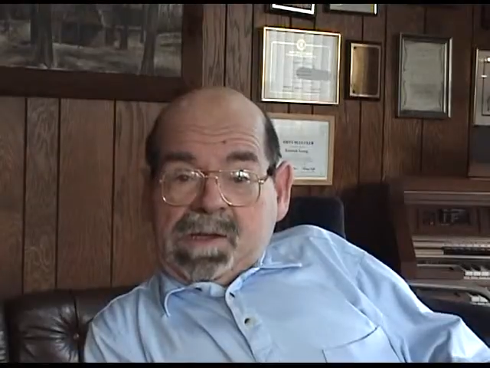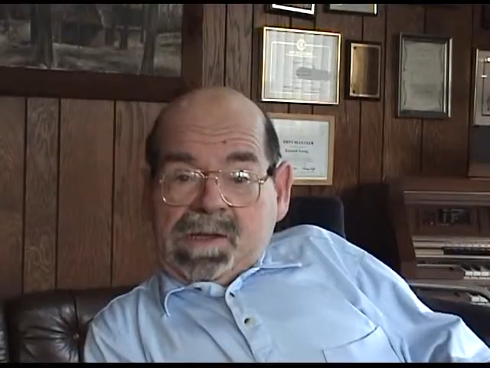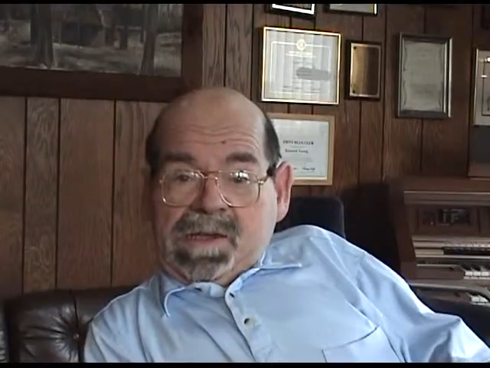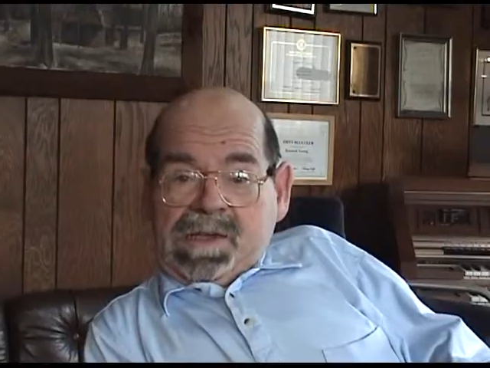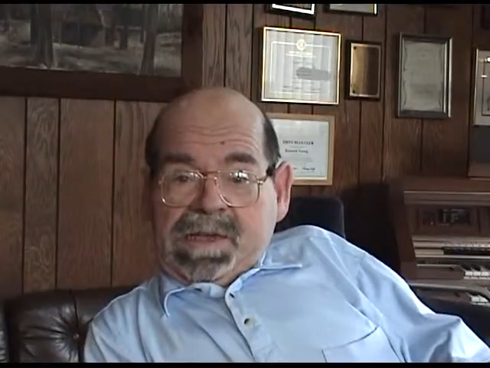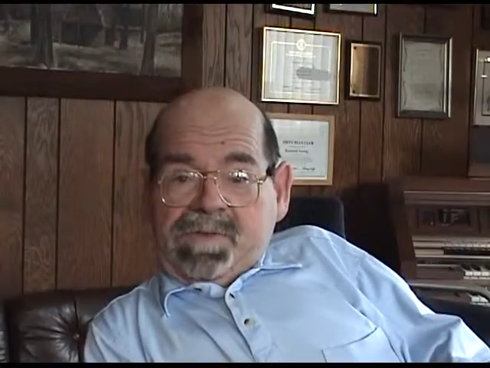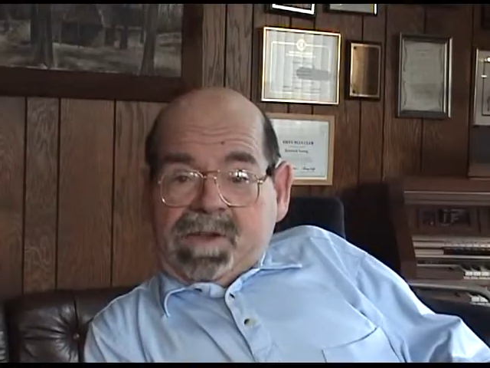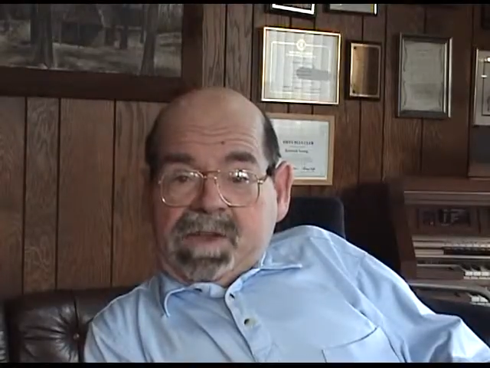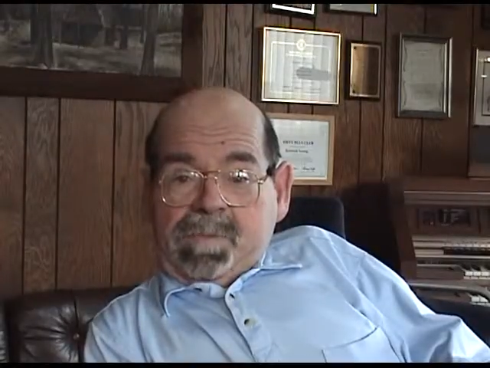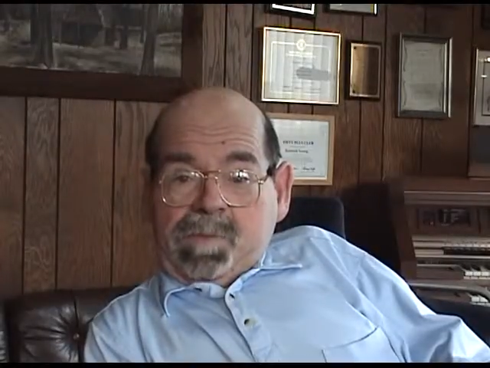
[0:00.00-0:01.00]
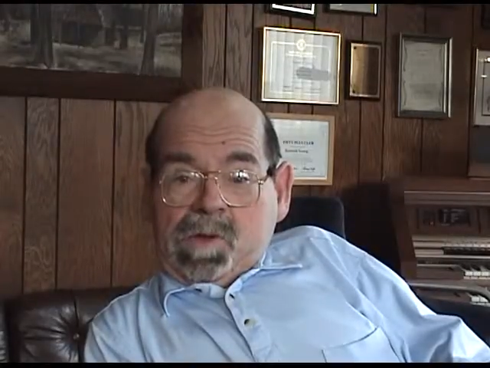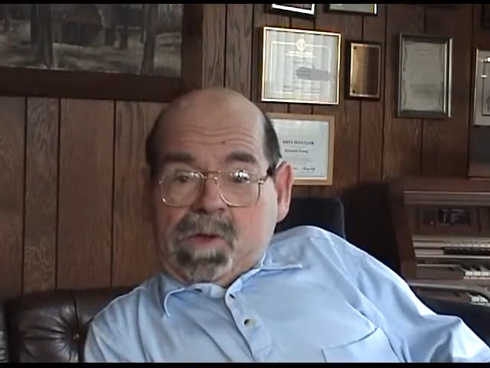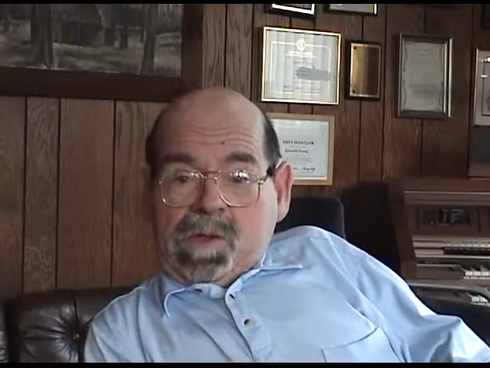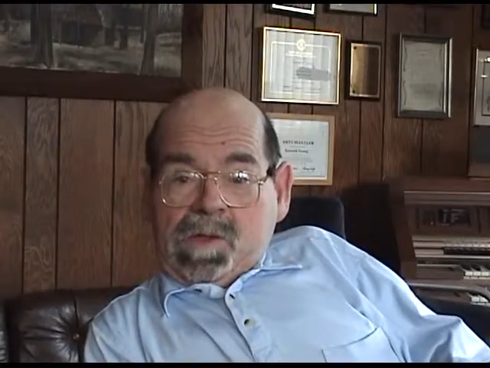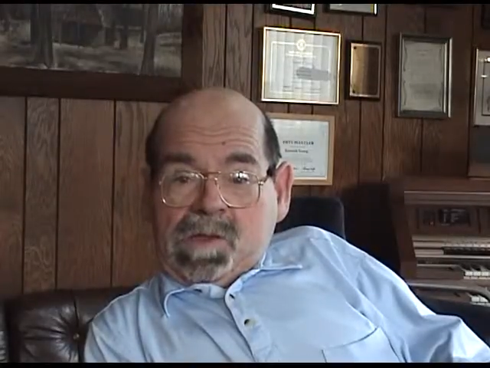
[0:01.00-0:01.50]
and David and
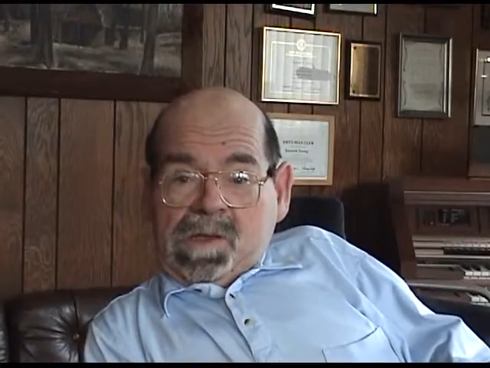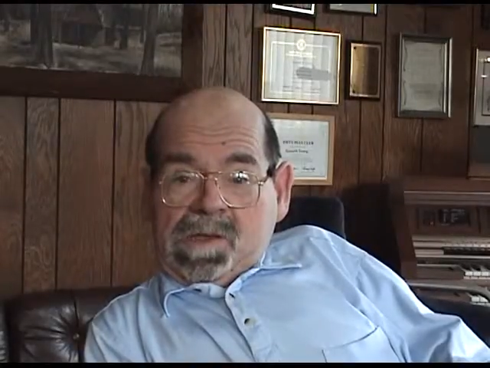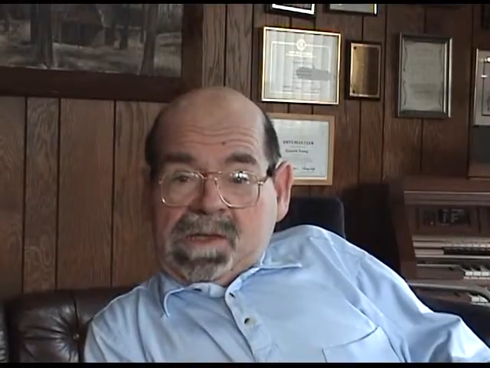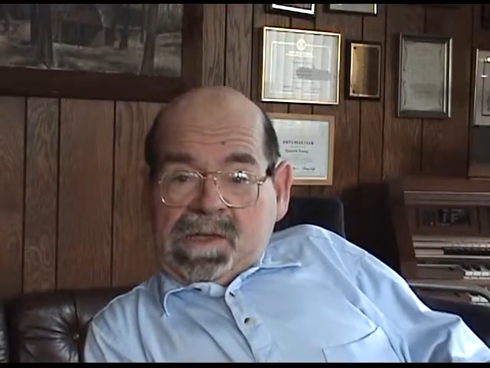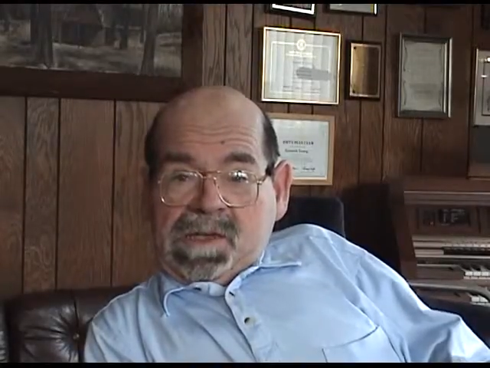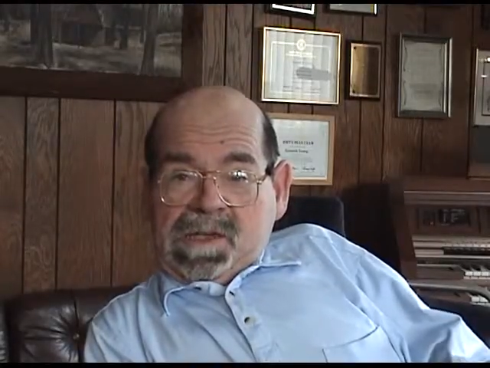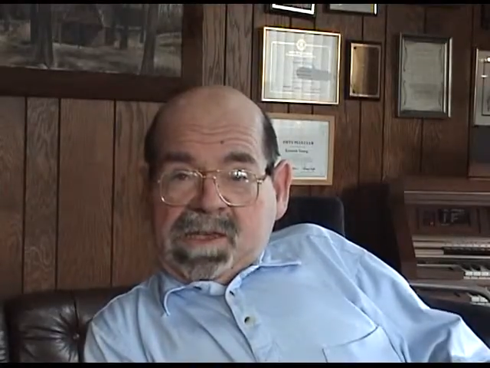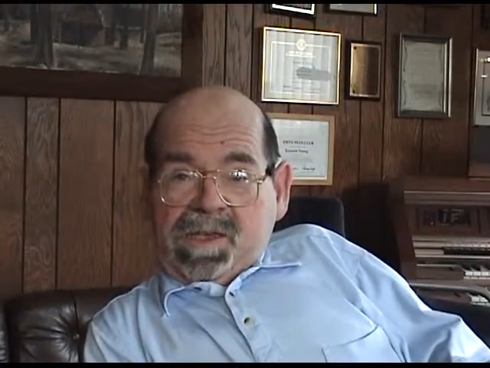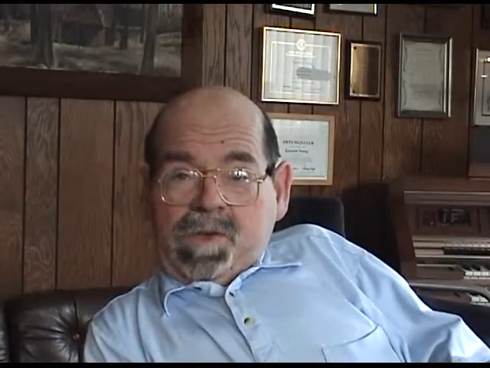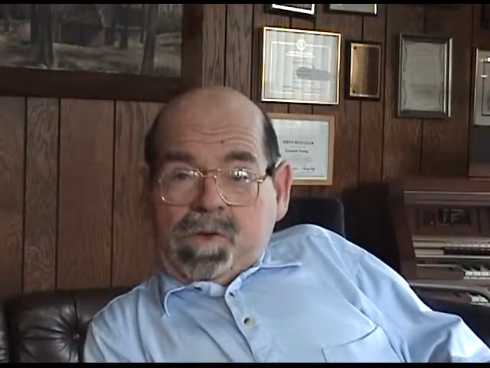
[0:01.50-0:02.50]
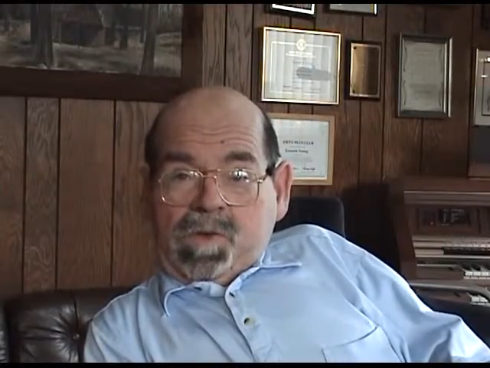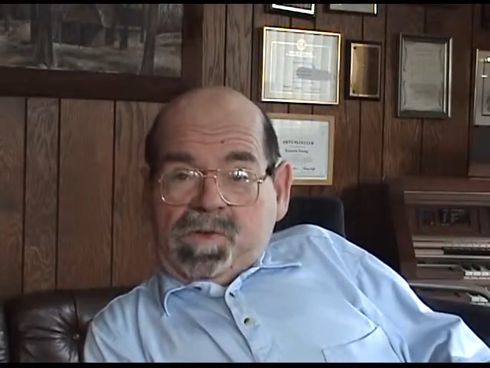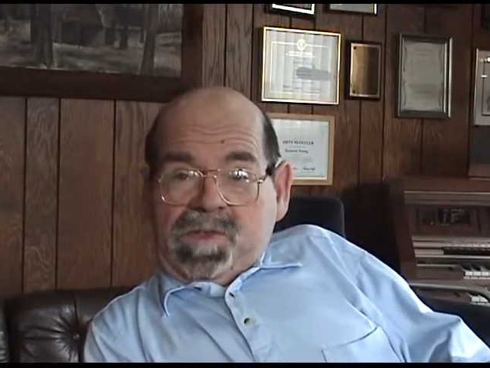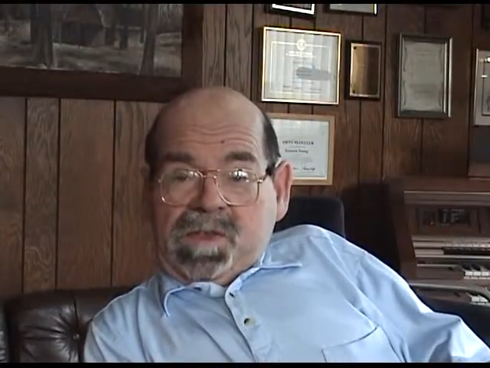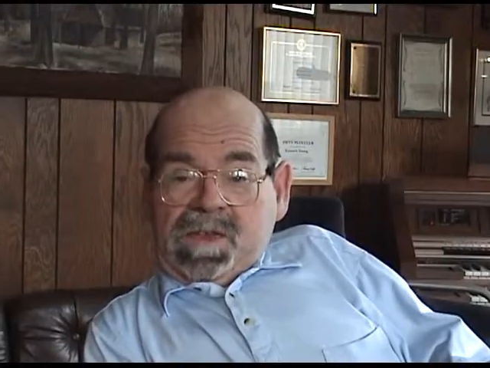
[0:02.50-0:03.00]
Paul, he
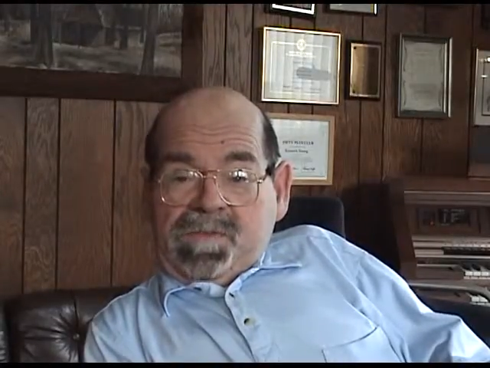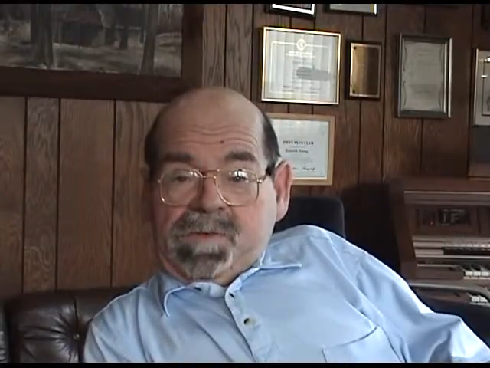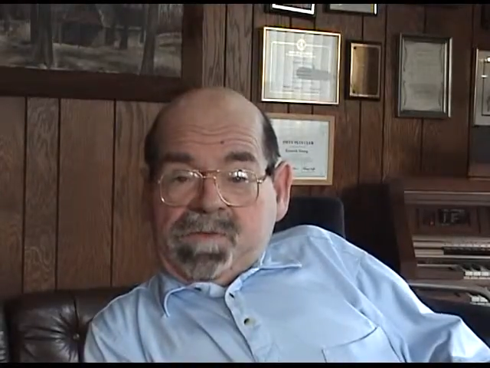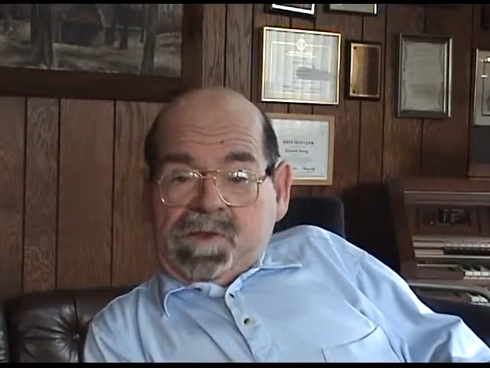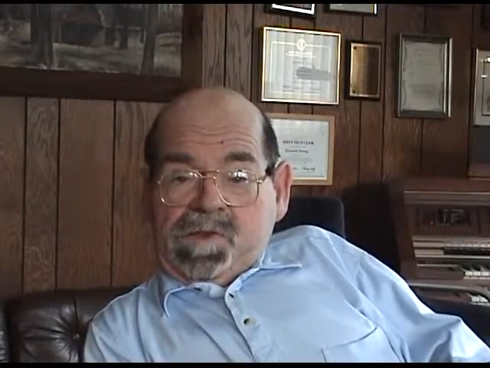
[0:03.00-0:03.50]
used the gift of his